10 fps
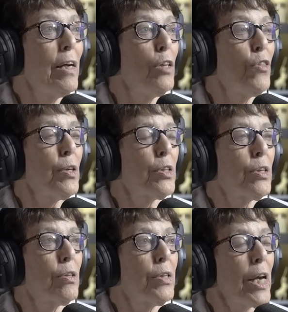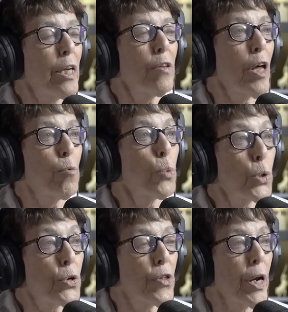the data that
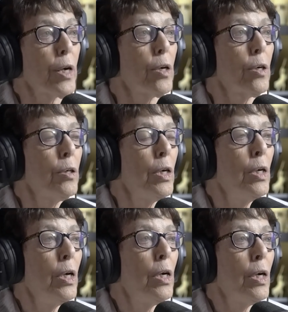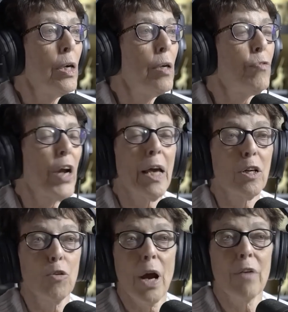were there, if I had a
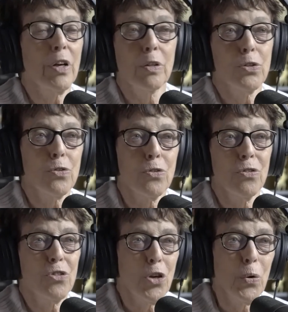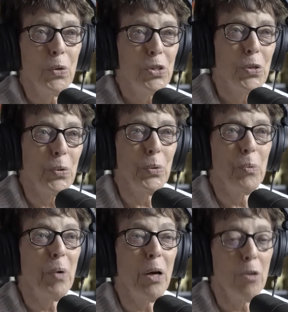graph, I could show it to,
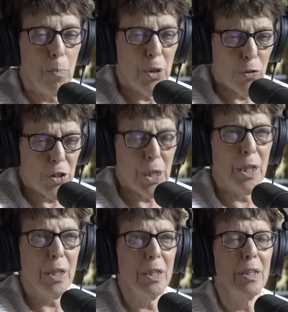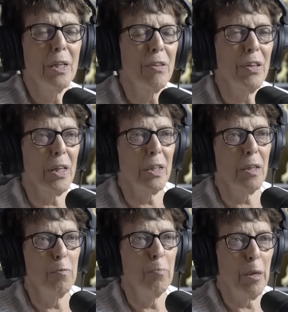but, I, but you've seen it in, I think, in
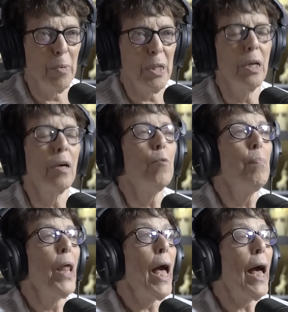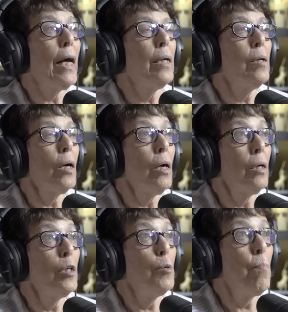yes. maybe, yeah. And
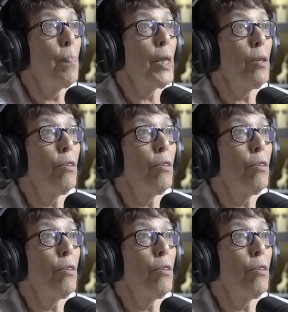um,